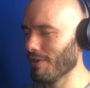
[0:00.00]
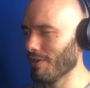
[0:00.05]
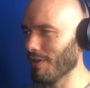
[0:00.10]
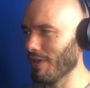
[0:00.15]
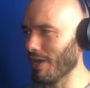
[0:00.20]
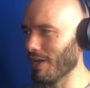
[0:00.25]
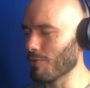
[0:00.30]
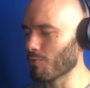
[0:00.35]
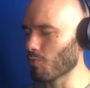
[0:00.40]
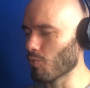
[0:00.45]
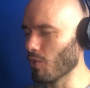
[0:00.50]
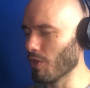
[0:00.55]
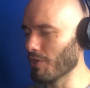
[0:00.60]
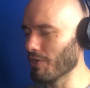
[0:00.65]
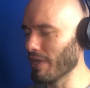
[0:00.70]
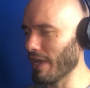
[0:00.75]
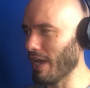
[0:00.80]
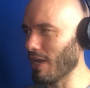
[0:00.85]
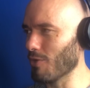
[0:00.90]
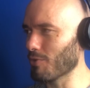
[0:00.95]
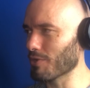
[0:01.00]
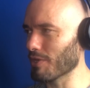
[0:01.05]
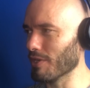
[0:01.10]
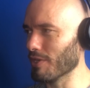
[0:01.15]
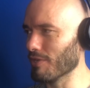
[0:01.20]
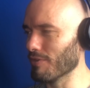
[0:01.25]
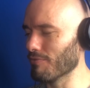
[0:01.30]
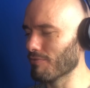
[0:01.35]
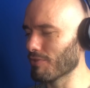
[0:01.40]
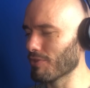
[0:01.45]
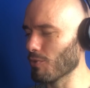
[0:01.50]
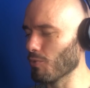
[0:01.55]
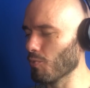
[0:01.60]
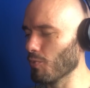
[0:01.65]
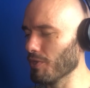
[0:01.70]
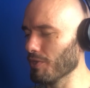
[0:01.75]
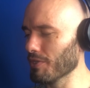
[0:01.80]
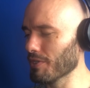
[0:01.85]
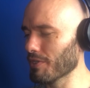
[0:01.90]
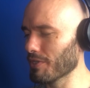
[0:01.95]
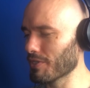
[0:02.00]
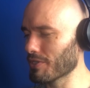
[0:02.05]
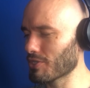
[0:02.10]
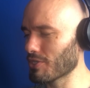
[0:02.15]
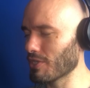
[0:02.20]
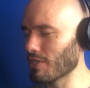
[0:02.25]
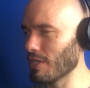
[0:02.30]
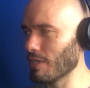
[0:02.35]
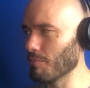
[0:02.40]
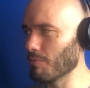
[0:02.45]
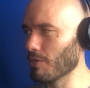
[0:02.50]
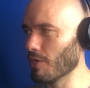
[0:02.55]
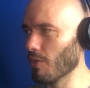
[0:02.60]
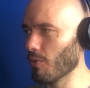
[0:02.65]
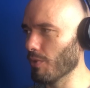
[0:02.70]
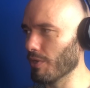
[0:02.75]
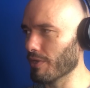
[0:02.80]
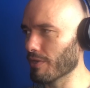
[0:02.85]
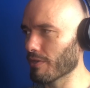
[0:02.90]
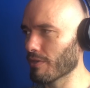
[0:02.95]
I run out of the willingness to keep going.